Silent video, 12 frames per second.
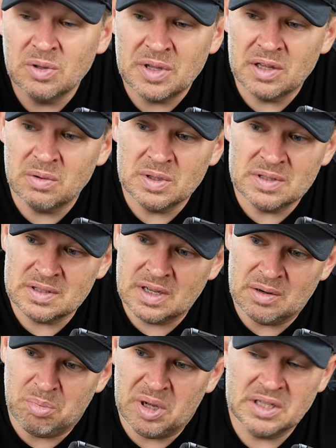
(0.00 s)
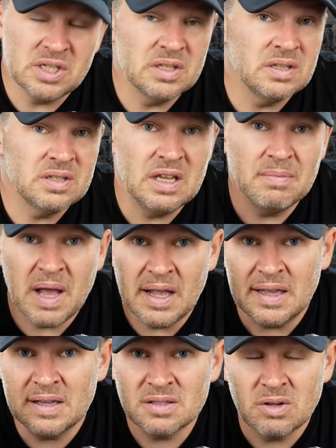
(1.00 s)
In other words, it's going to punch at the same
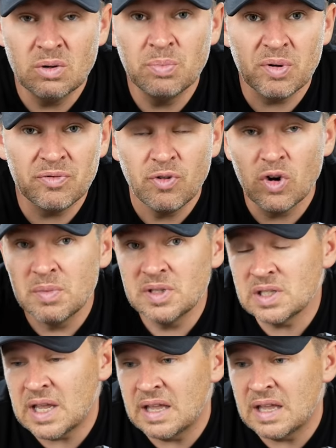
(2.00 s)
high I S O performance